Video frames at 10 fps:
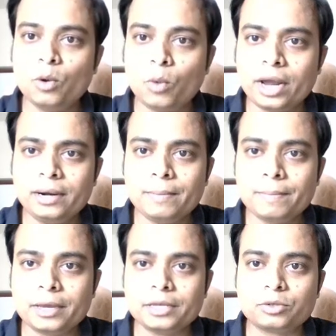one
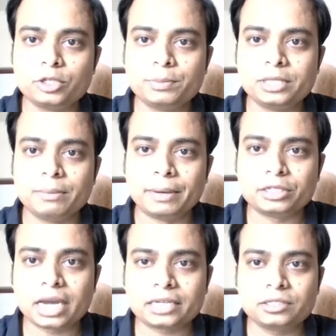is going to be the
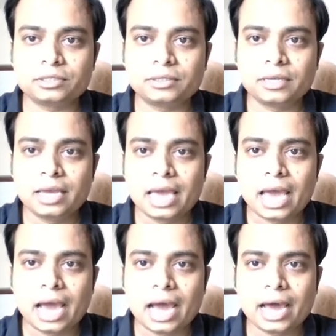major axis,
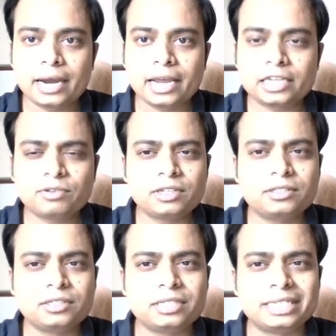and as far as
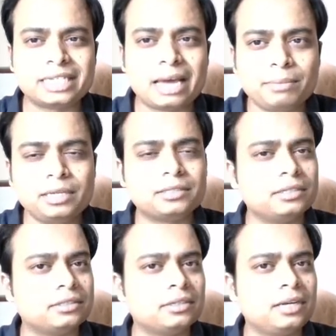this example is
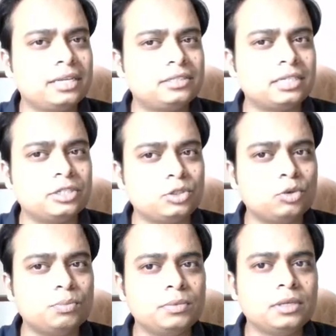concerned, let's
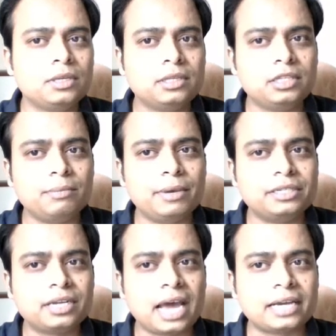assume the
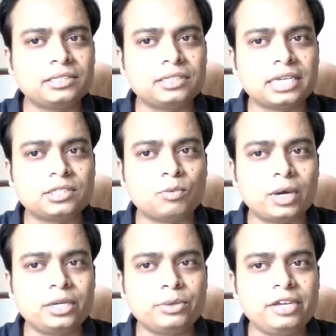major axis has
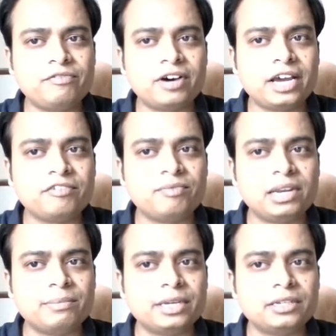one hundred twenty-five
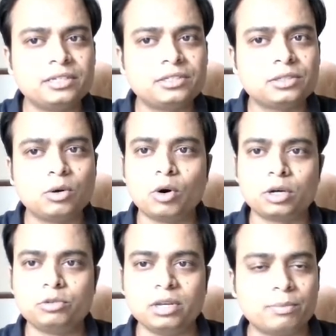millimeters or
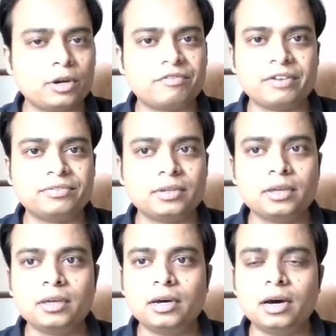twelve point five
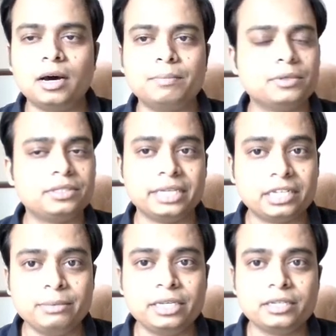uh,
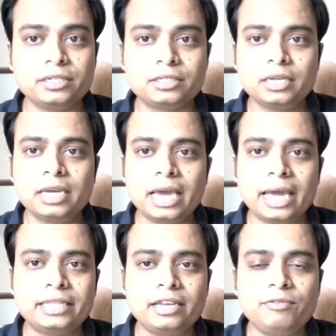centimeters.
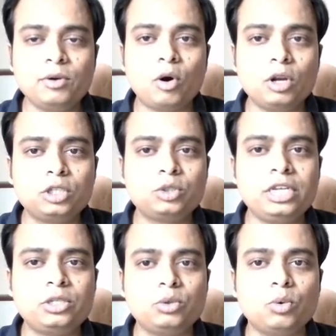And then we also
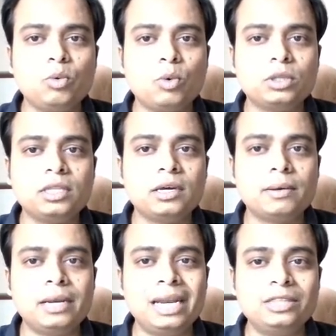need to know what
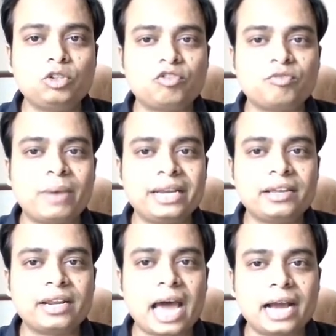the length of
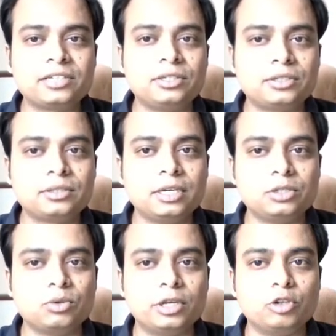minor axis
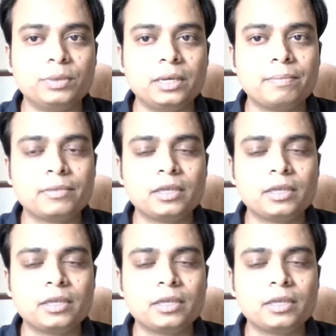is going to be.